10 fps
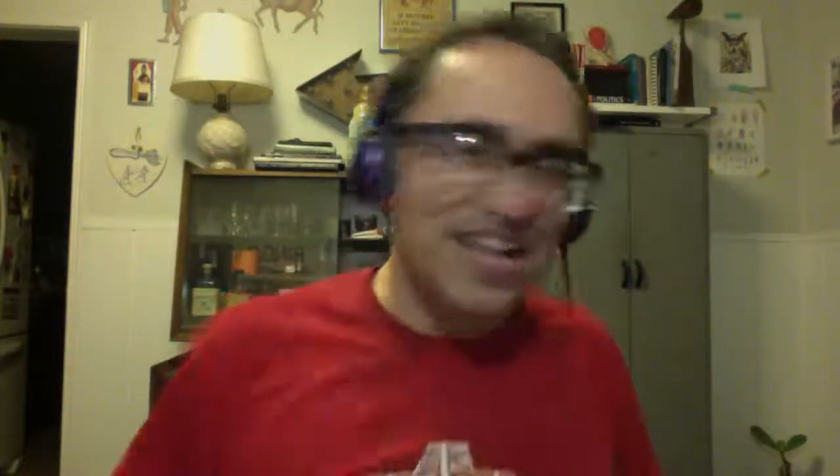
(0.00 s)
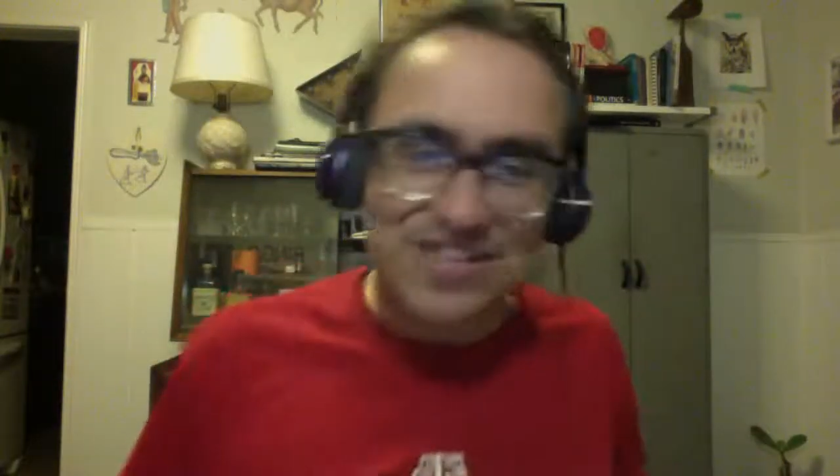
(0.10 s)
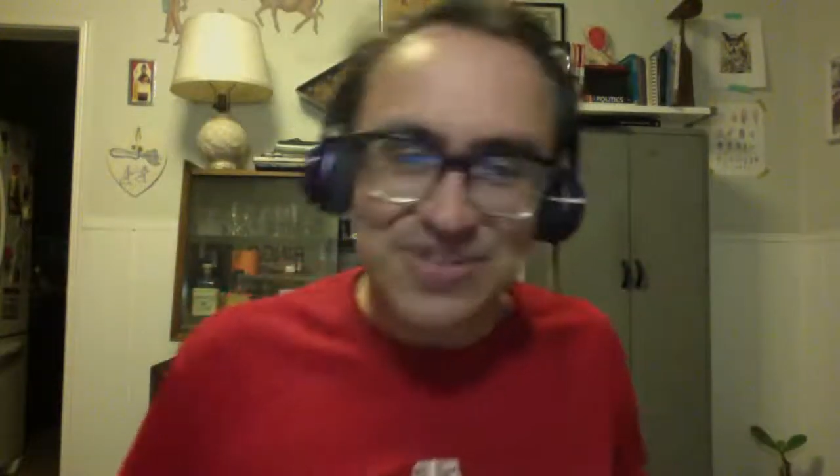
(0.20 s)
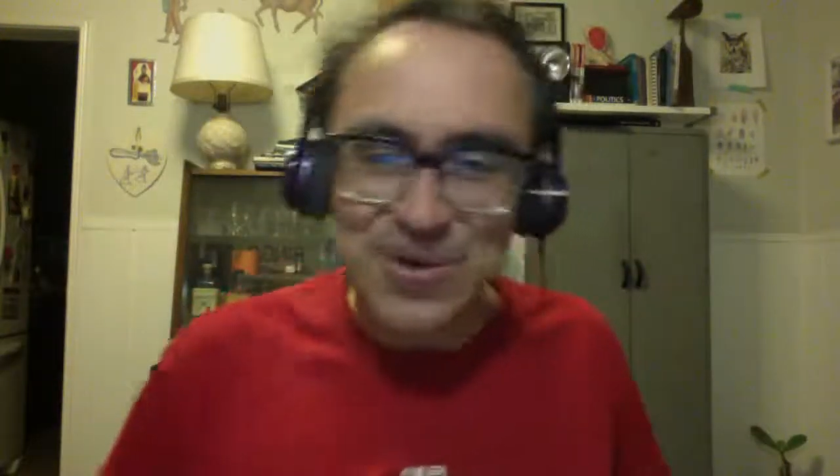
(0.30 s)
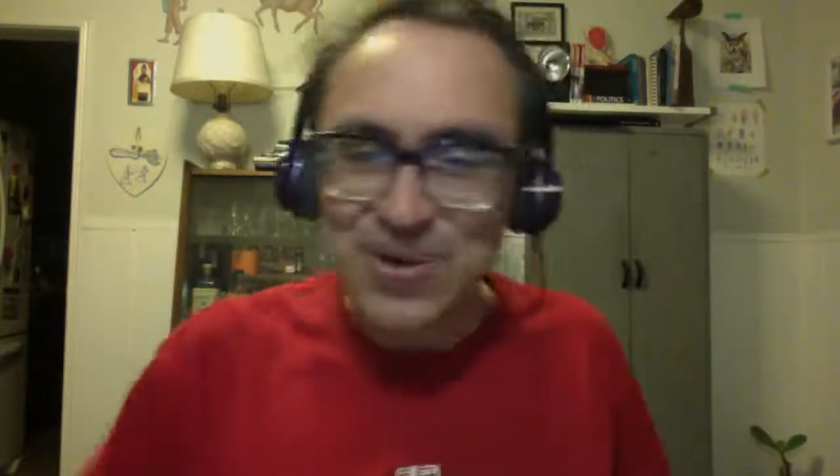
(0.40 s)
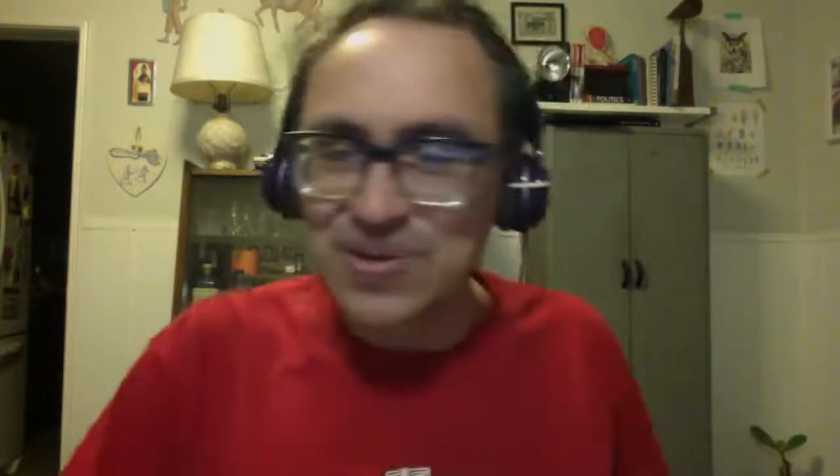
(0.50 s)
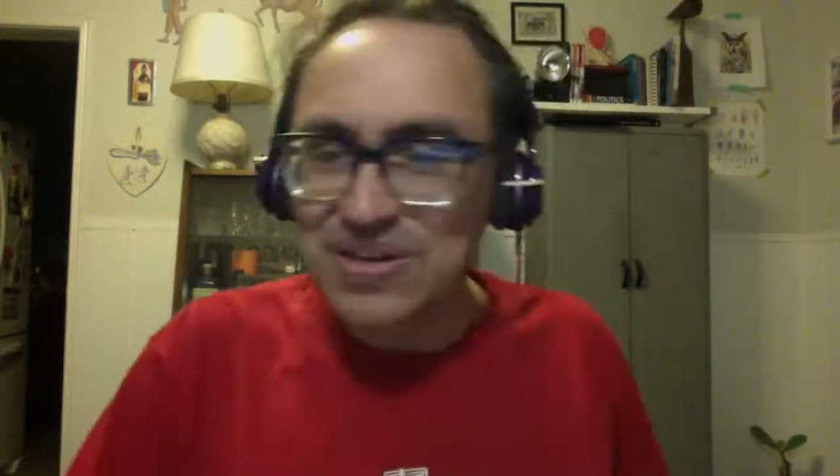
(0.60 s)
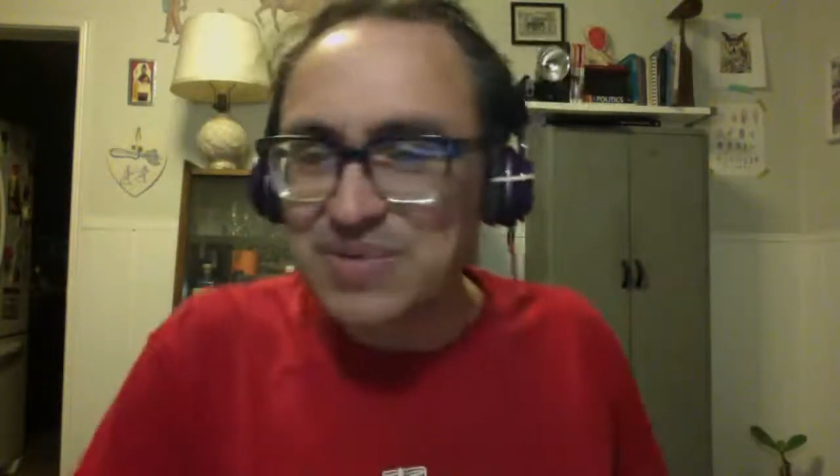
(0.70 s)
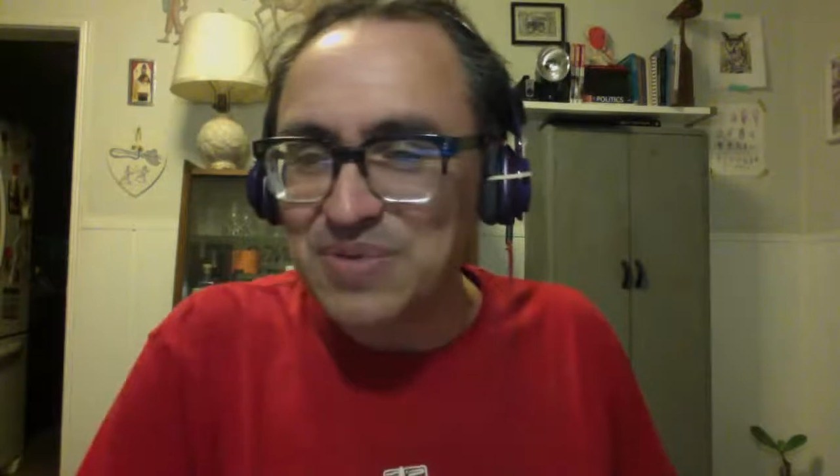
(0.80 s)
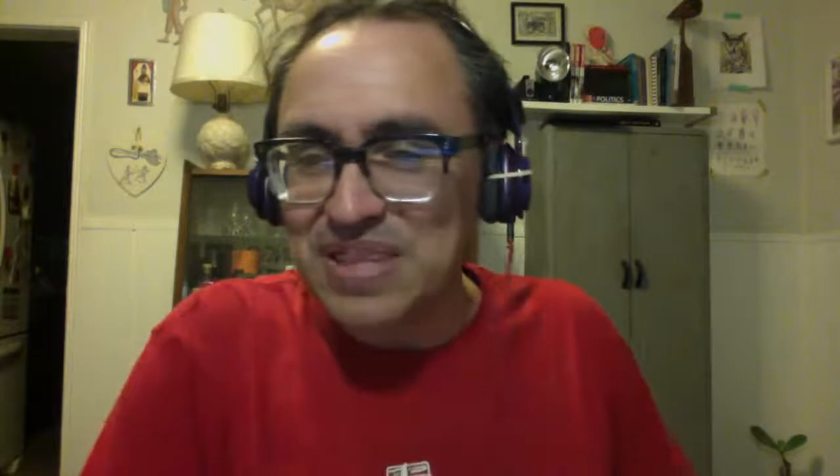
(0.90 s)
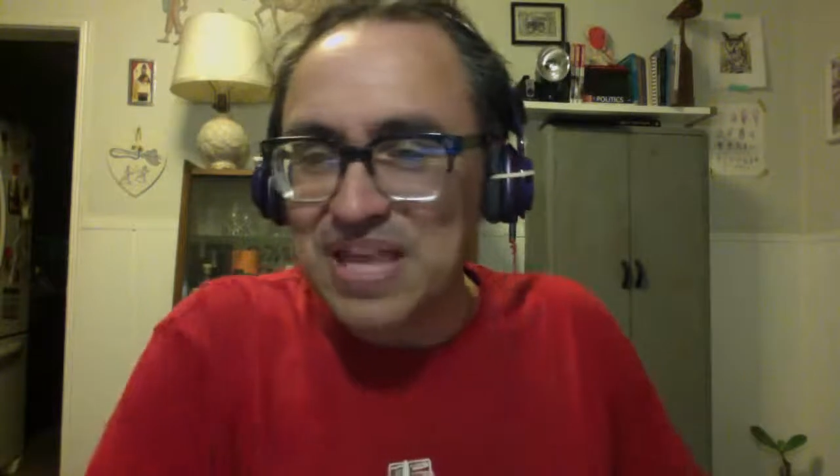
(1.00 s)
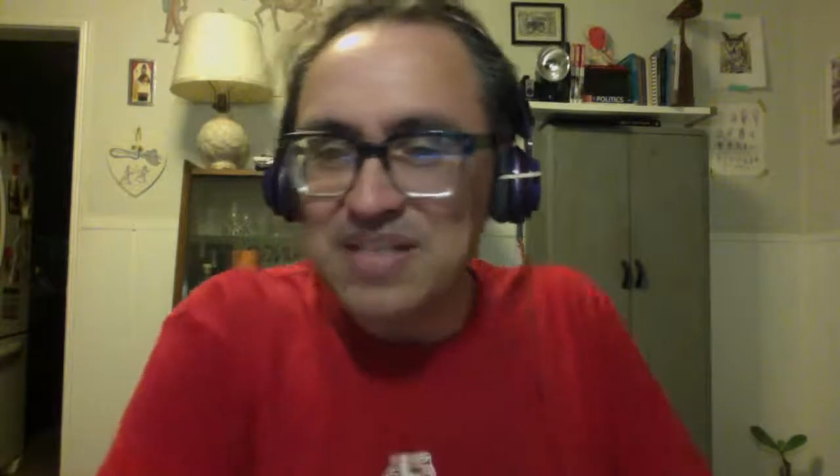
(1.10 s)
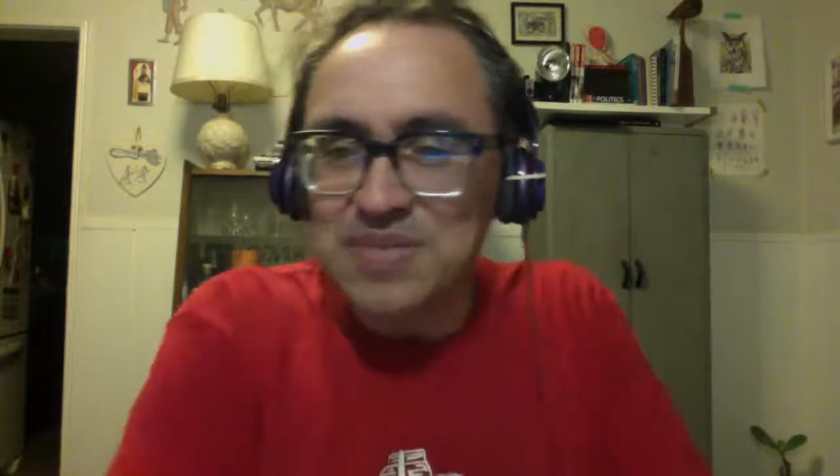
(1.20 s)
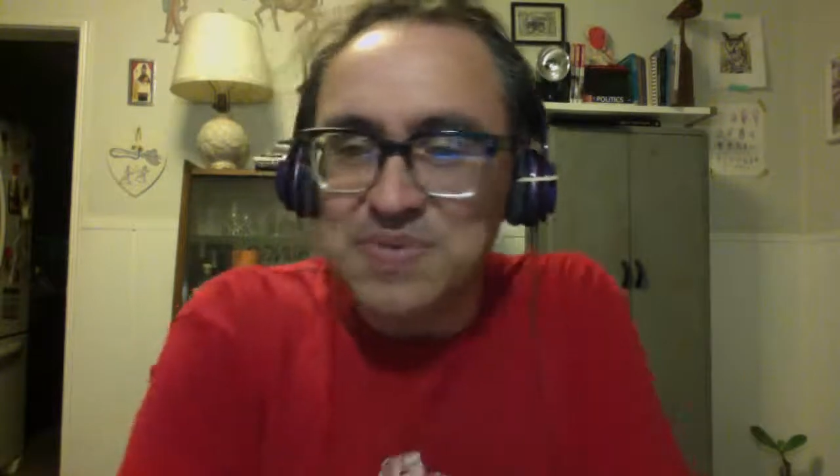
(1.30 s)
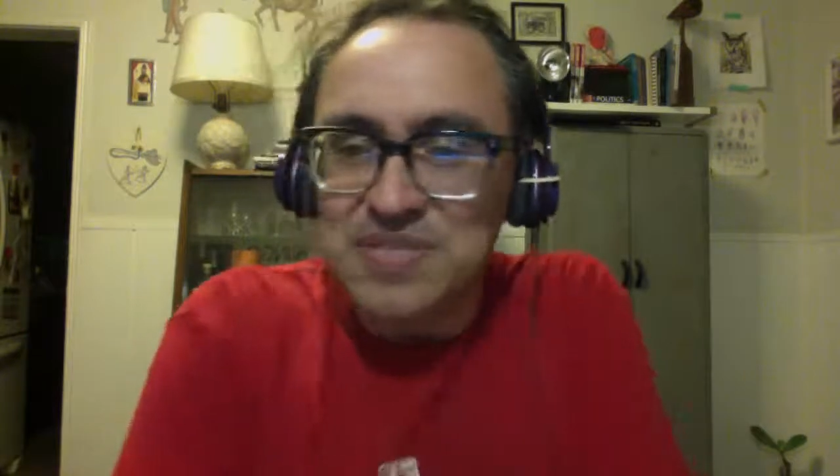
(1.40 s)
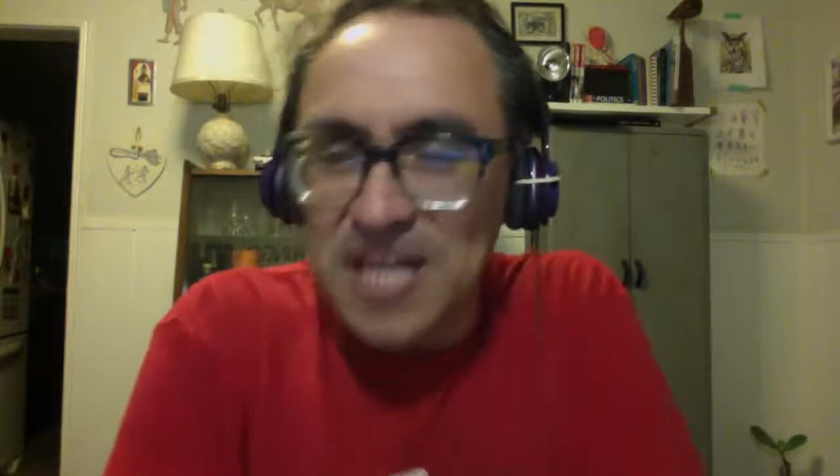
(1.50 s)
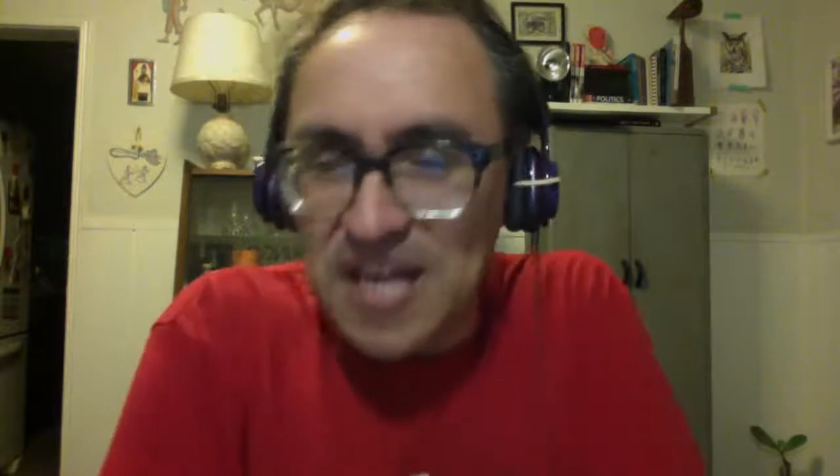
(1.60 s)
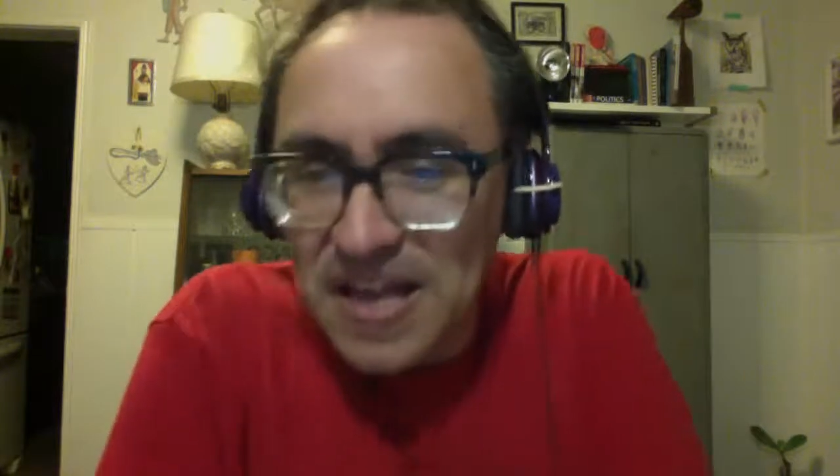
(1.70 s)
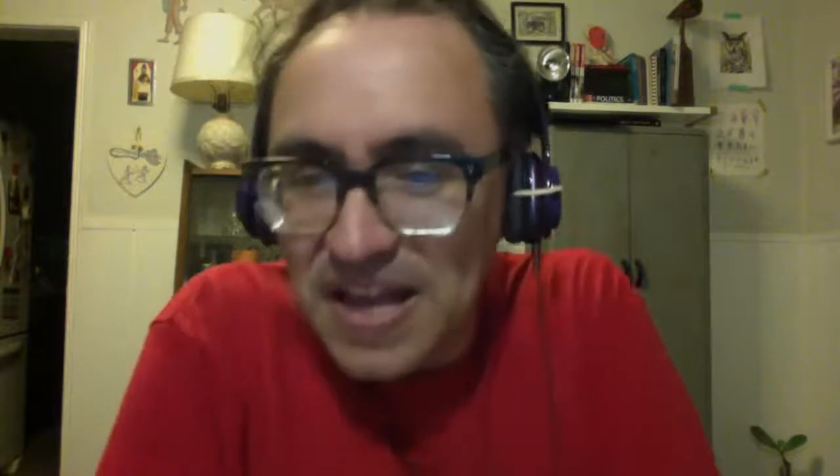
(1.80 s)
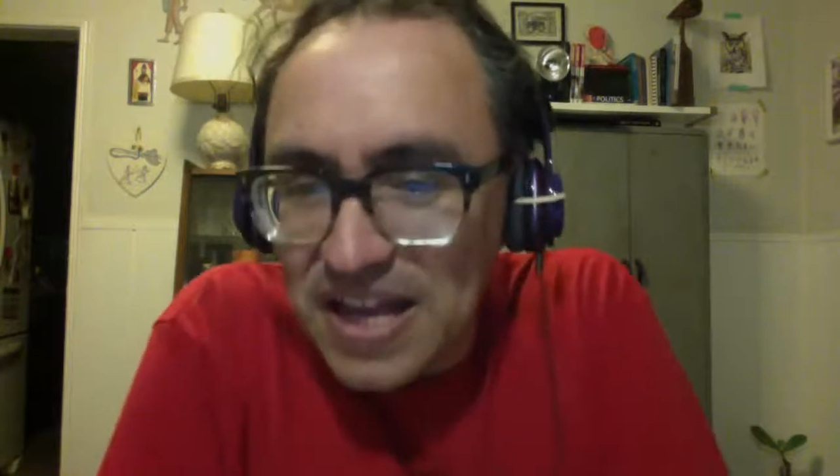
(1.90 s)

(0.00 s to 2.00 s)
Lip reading: Totally 1000%.